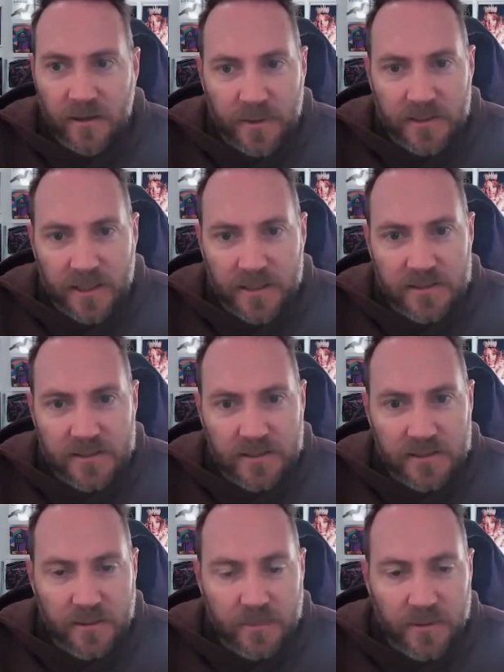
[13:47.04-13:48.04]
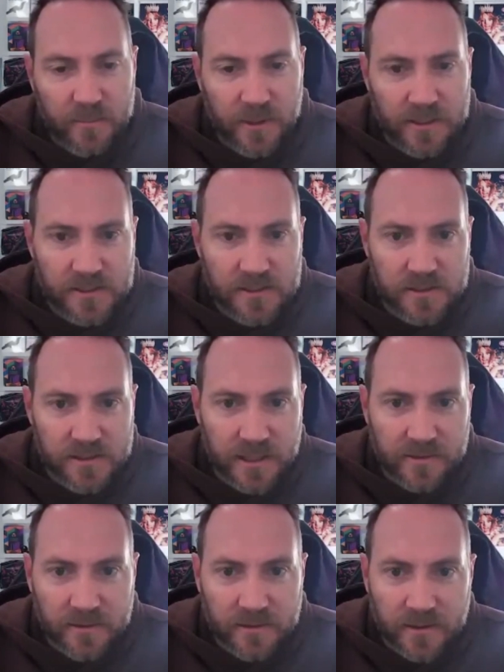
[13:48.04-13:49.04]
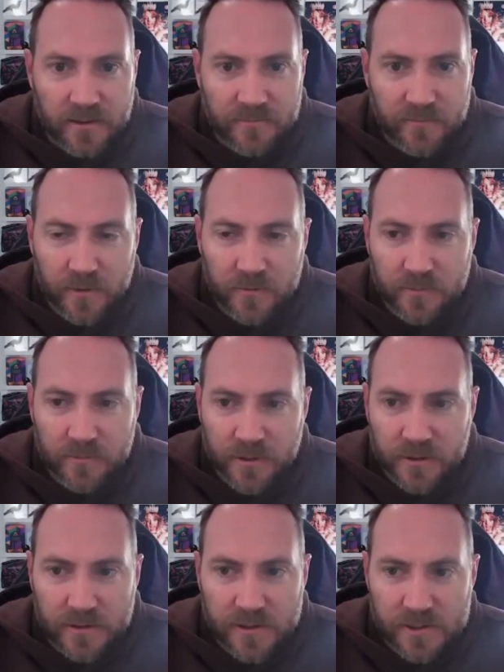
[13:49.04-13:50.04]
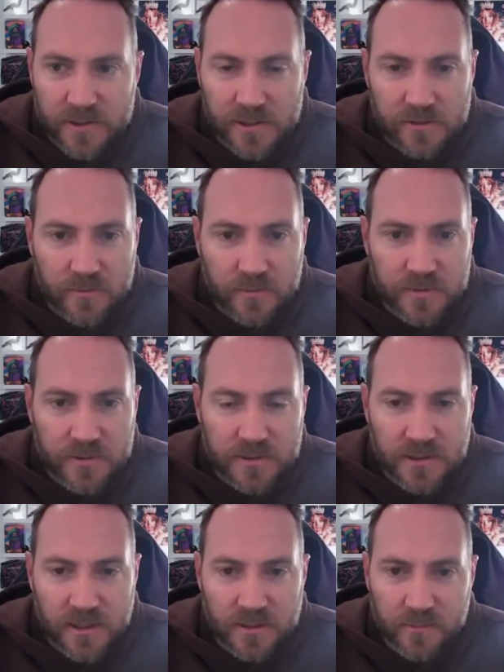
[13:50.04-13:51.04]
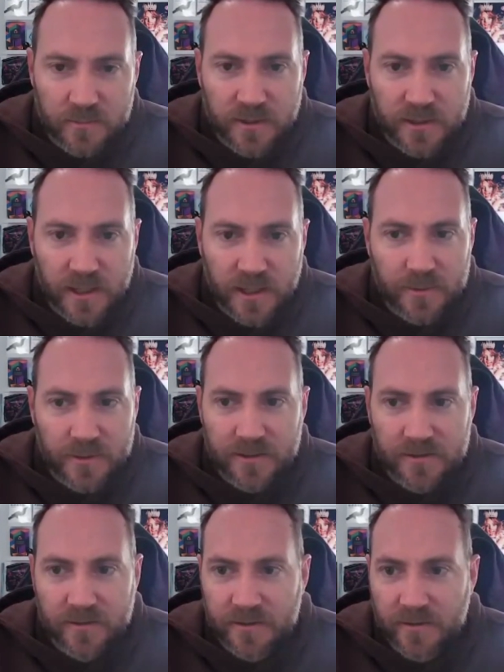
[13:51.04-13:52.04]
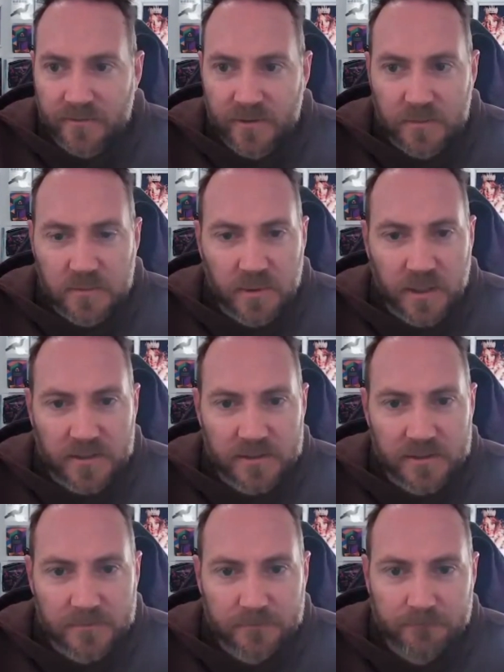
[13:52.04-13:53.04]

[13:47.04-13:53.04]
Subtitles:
and actually see some of the practitioners out there get involved with their ESG groups and start to bring carbon into their FinOps practice.